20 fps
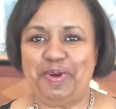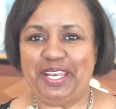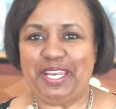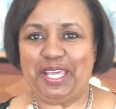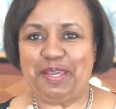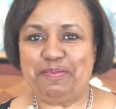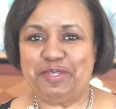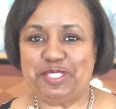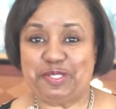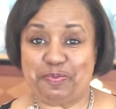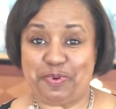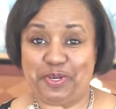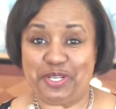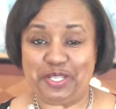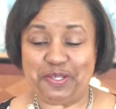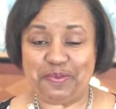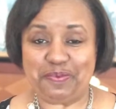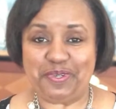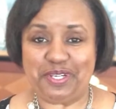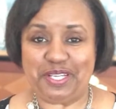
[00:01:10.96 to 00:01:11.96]
my name is
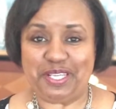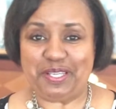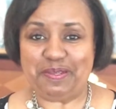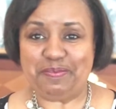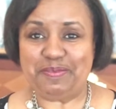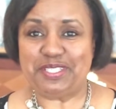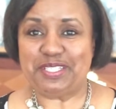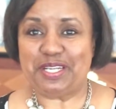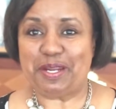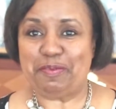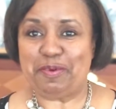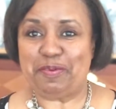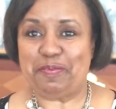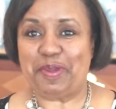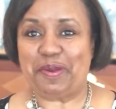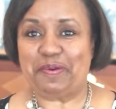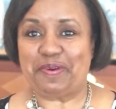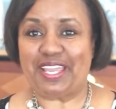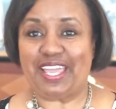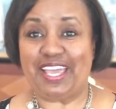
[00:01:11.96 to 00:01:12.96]
Brenda Williams, and I'm a
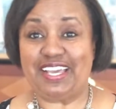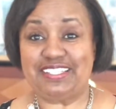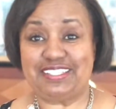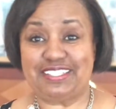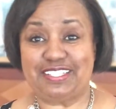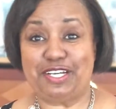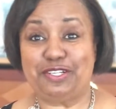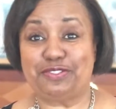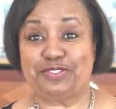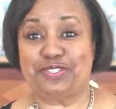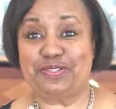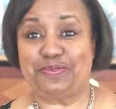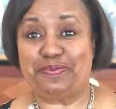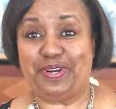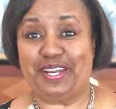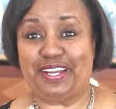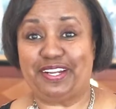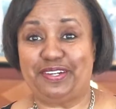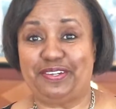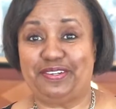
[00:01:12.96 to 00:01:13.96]
Mary Kay Sales
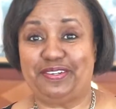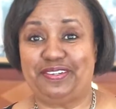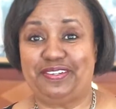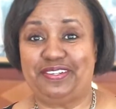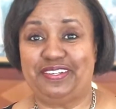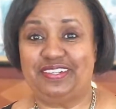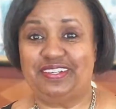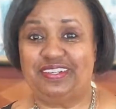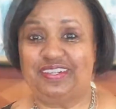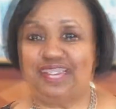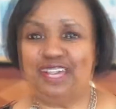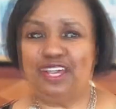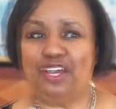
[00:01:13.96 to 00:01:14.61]
Director.